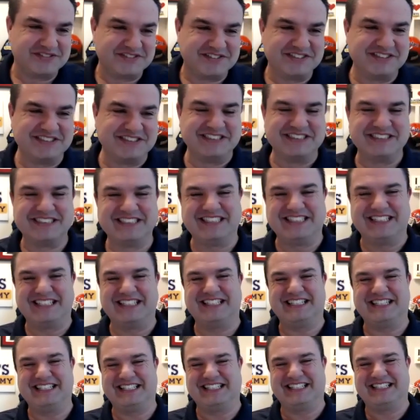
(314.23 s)

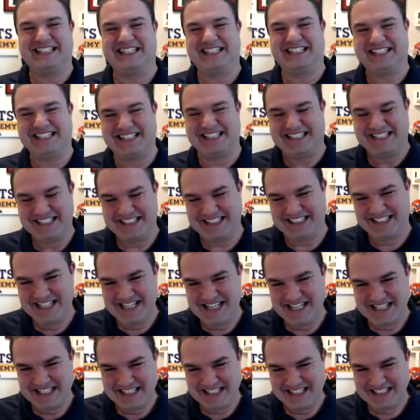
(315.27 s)

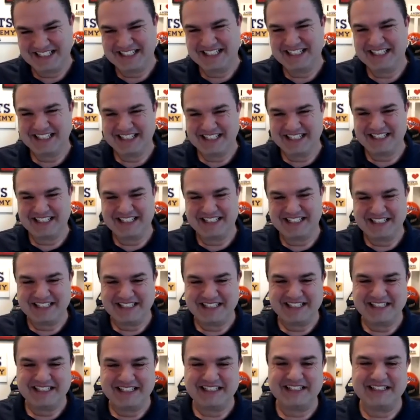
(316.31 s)

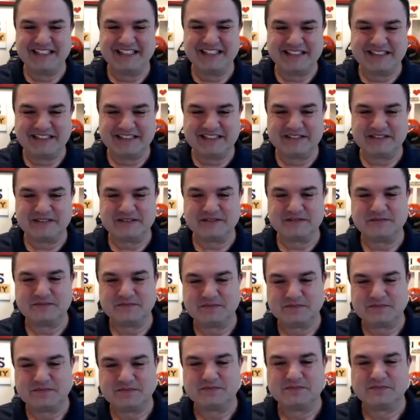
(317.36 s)

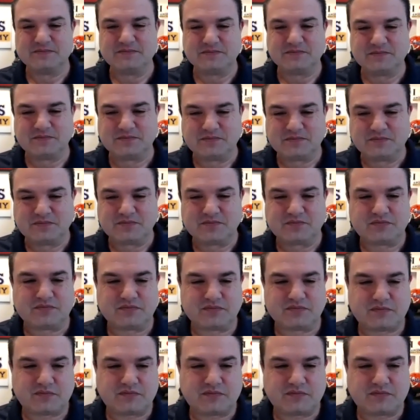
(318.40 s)

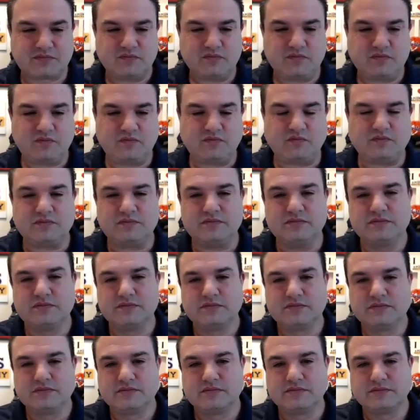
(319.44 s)

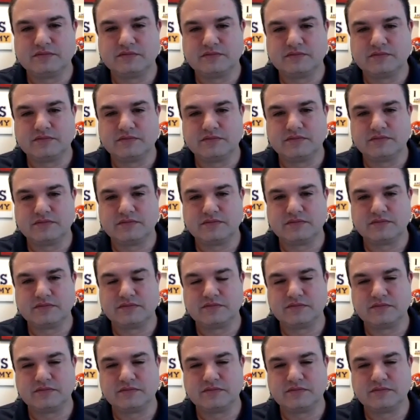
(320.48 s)
(not speaking)